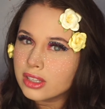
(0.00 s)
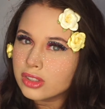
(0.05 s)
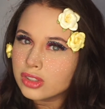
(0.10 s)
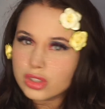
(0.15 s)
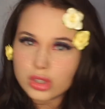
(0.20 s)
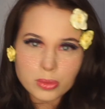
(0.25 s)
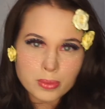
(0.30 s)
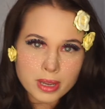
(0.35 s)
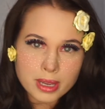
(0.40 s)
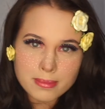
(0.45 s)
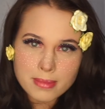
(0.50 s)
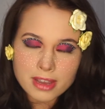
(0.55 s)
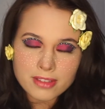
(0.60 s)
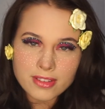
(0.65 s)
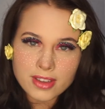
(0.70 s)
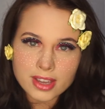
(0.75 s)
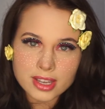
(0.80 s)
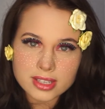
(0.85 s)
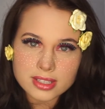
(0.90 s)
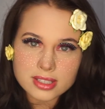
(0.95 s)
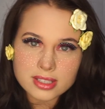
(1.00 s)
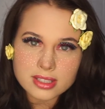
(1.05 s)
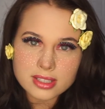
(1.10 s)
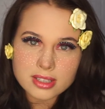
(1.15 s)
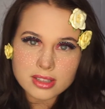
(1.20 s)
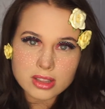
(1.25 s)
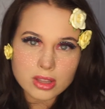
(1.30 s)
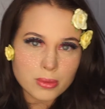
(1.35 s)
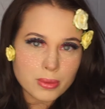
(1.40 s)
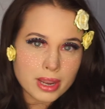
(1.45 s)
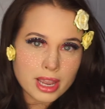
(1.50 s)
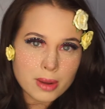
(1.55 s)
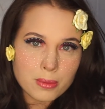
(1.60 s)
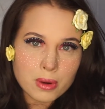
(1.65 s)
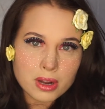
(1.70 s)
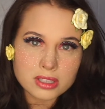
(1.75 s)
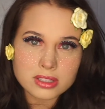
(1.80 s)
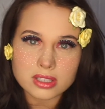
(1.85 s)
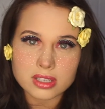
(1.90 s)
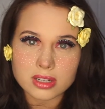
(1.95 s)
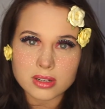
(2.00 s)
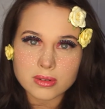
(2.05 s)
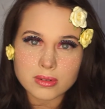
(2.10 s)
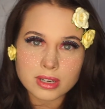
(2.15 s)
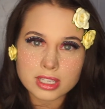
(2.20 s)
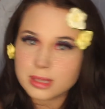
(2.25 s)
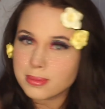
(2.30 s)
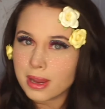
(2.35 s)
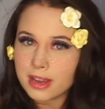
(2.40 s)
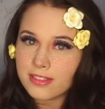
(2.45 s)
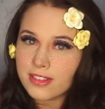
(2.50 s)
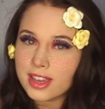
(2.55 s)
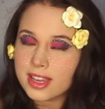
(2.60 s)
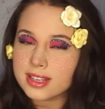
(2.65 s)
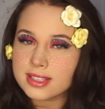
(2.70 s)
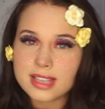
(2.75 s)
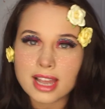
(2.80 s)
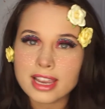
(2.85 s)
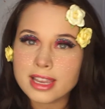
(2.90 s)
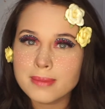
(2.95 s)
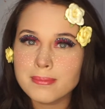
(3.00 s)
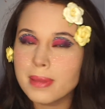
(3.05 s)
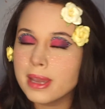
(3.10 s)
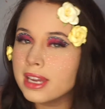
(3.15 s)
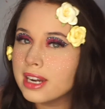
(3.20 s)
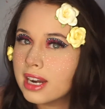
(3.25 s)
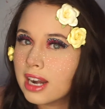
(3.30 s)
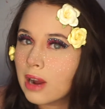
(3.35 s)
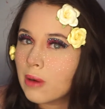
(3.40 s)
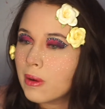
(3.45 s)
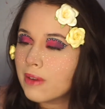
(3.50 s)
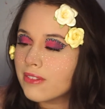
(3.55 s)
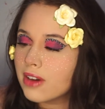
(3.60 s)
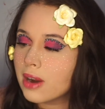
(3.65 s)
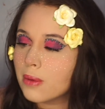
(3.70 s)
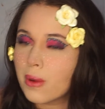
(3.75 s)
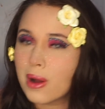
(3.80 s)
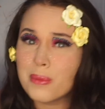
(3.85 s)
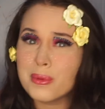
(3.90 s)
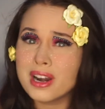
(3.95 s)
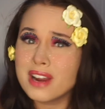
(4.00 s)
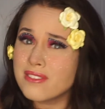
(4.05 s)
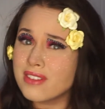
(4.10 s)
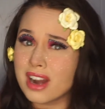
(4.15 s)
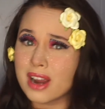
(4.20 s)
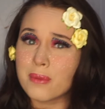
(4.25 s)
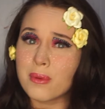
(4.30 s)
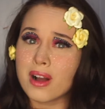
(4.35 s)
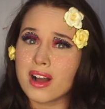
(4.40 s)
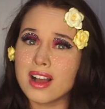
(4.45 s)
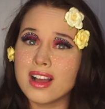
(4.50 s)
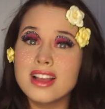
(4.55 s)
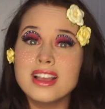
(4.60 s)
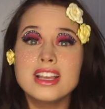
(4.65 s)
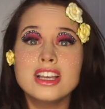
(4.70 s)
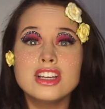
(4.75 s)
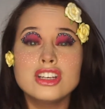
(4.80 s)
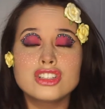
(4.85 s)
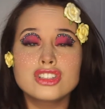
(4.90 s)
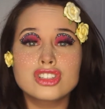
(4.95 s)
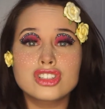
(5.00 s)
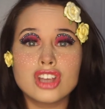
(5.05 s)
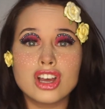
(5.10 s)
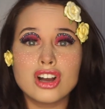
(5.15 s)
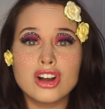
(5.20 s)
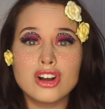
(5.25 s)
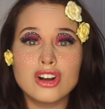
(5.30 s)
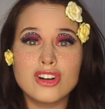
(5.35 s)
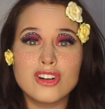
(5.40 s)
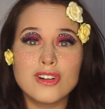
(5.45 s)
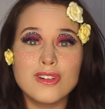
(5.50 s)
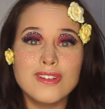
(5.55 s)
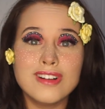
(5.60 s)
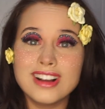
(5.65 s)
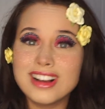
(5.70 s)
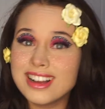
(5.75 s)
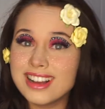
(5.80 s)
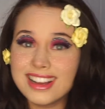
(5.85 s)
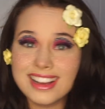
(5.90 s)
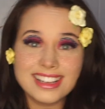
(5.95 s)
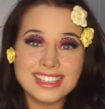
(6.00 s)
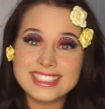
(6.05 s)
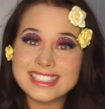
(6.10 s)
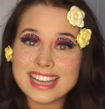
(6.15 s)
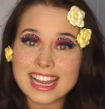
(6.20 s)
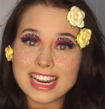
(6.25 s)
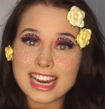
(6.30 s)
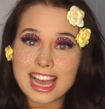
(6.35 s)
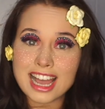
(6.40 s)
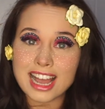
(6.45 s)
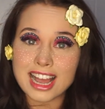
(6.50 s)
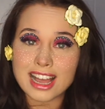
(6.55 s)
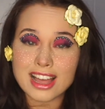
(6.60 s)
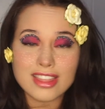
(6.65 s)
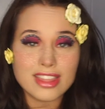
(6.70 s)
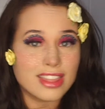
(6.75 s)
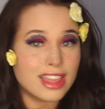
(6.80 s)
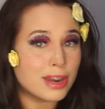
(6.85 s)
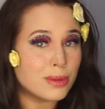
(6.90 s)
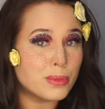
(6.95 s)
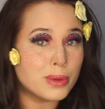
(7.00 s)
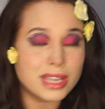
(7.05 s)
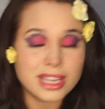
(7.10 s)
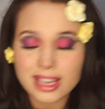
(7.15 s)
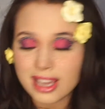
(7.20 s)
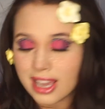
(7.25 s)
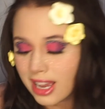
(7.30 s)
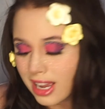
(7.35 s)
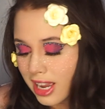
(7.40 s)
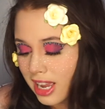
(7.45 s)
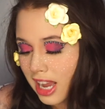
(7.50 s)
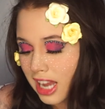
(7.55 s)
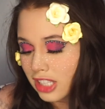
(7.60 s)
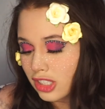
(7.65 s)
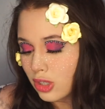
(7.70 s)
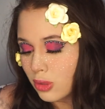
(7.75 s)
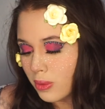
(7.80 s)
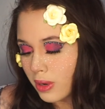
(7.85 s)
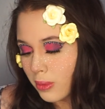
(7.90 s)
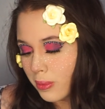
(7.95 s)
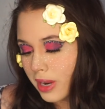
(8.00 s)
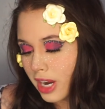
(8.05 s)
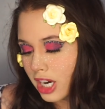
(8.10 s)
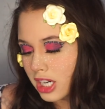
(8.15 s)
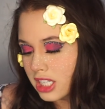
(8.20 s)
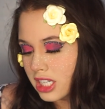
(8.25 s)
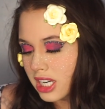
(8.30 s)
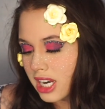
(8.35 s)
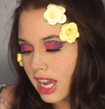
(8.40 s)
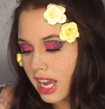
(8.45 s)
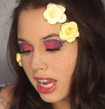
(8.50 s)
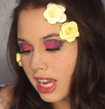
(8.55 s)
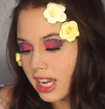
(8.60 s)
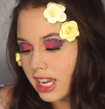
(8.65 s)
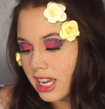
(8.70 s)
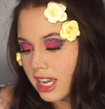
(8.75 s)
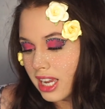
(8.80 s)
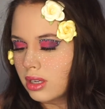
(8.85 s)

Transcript: to paint my face the way I want to? It's my face. I can paint it however I want, whenever I want. So, ta-da. Then we got to where we are today.